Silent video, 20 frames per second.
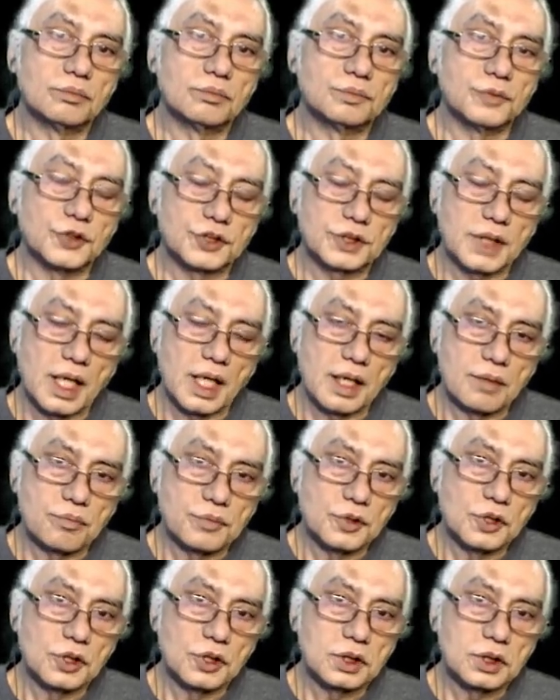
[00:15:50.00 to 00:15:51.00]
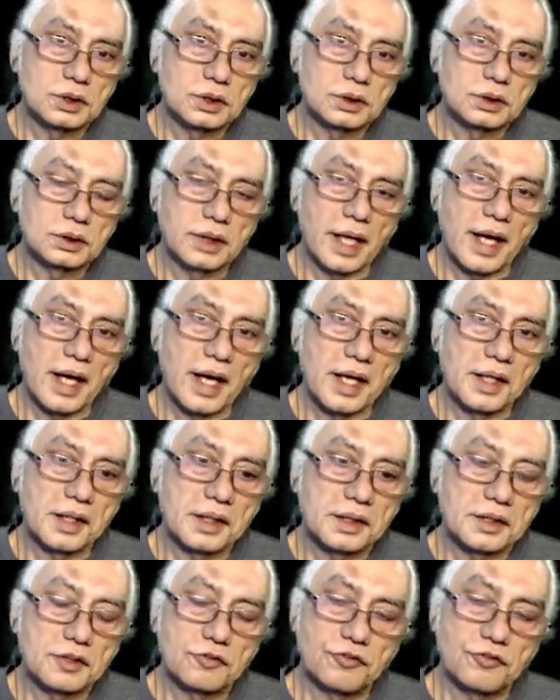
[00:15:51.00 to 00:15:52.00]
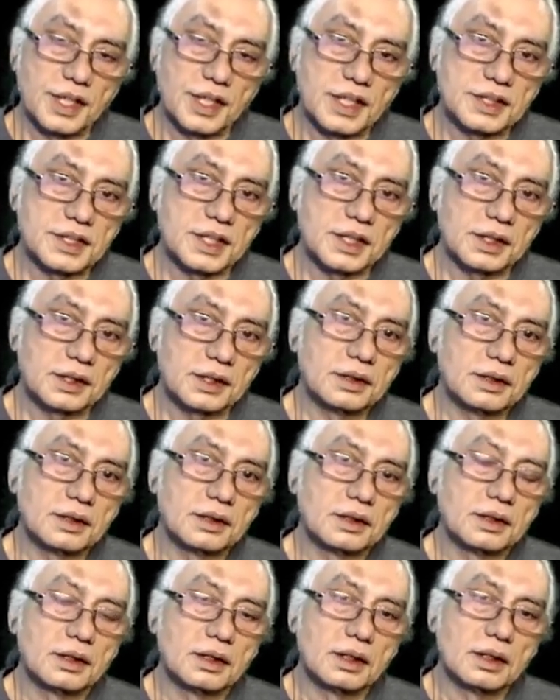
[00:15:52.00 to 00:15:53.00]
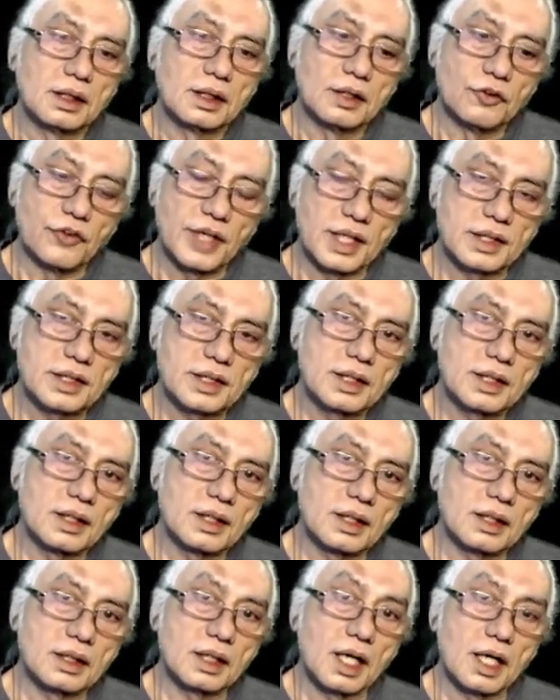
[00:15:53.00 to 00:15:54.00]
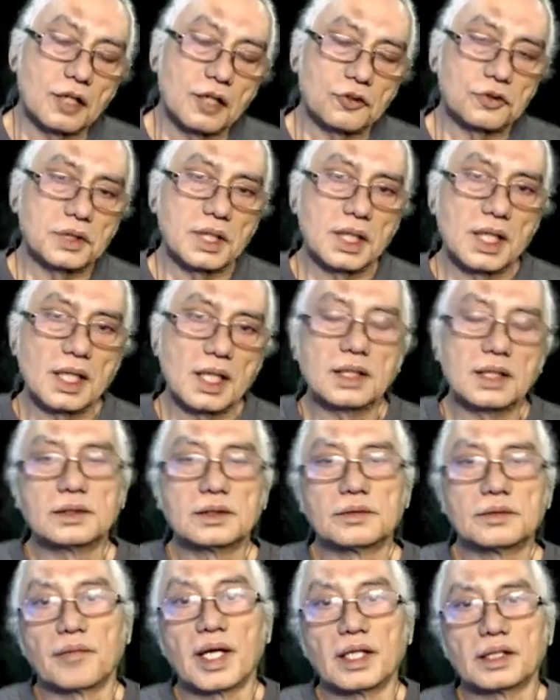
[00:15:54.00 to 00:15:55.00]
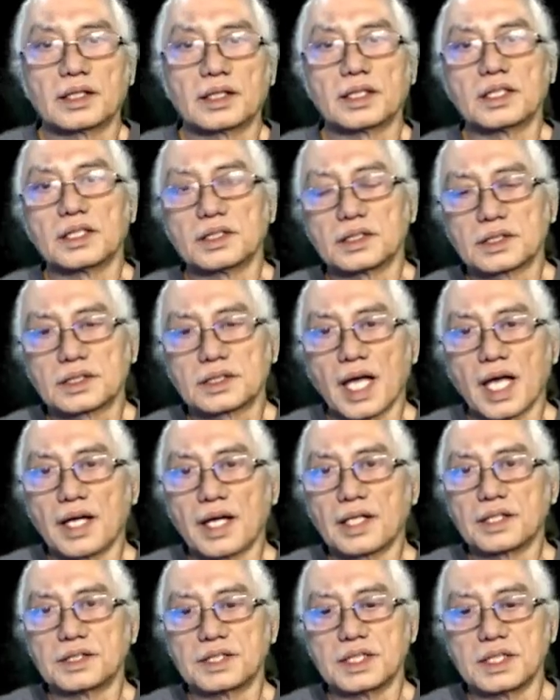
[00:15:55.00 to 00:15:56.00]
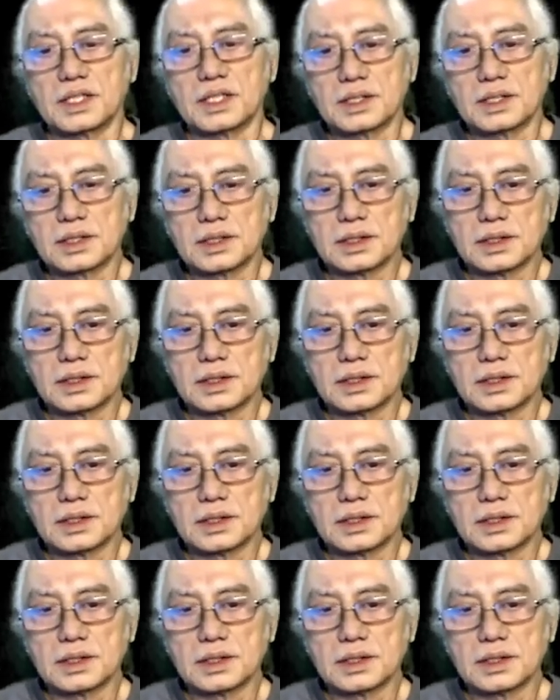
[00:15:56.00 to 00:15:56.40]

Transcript: push and pull, and finish it with Garuda maintenance energy.